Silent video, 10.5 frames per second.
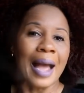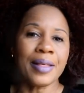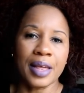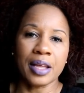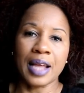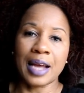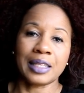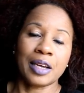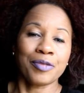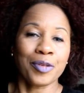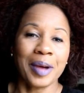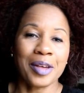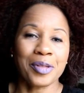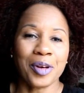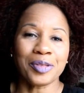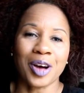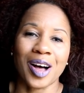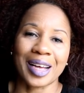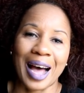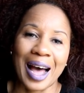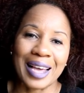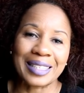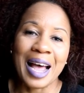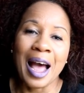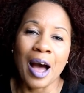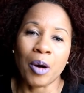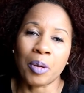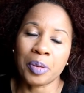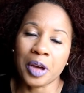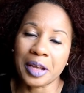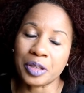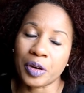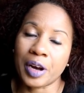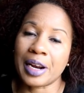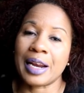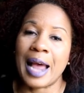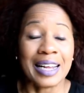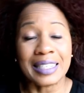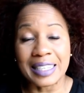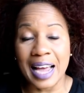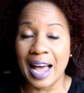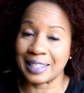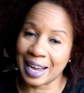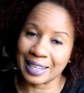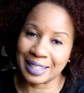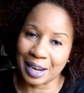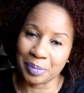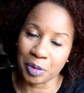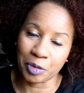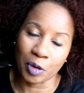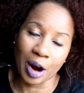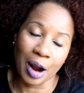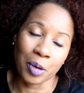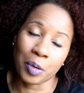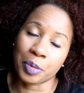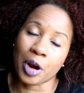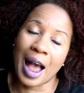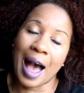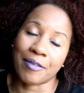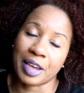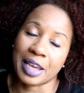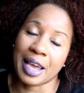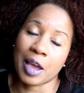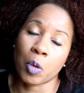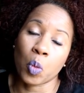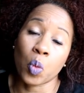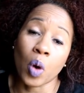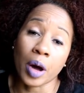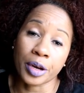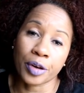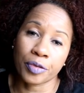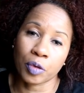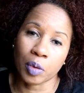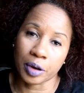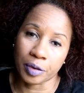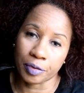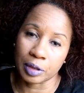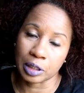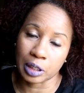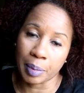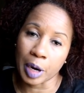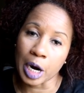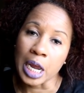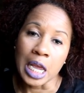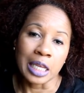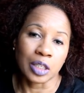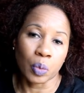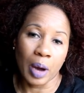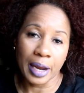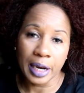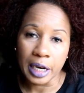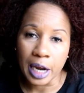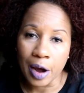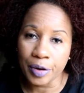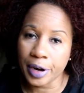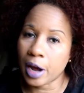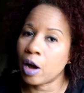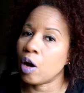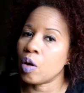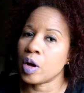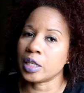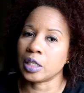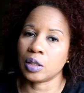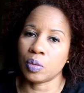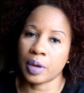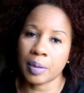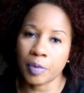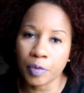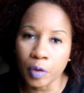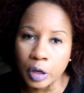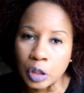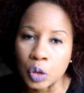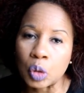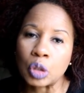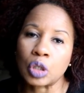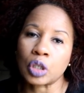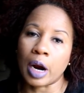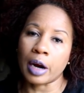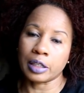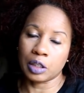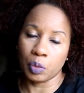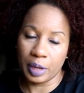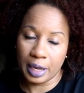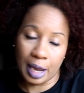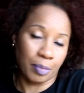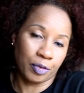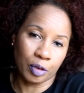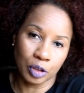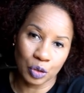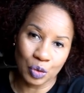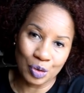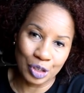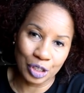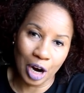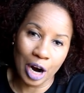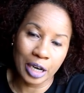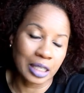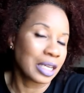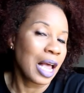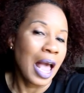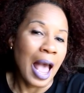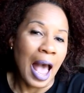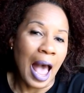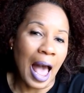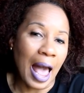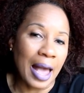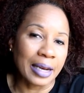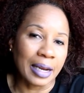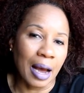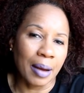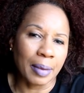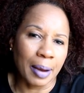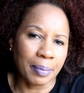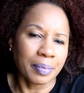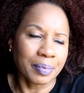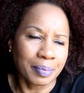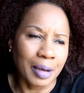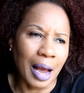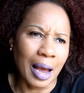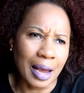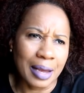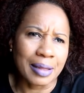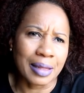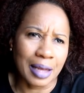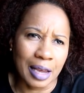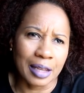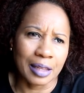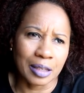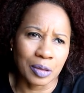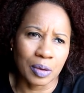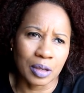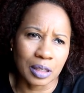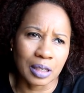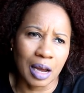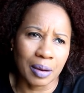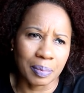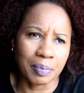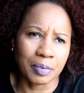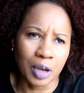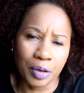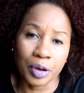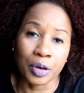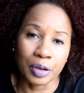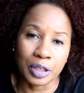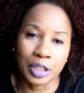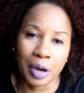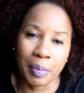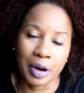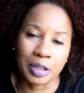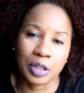I think that's it for my thrift haul, guys. Hope you enjoyed it. And as I said before, I hope you're having a wonderful, wonderful summer. It's winding down now. It's the week before school starts, the weekend before school starts. And um, I'm I think this was another good summer.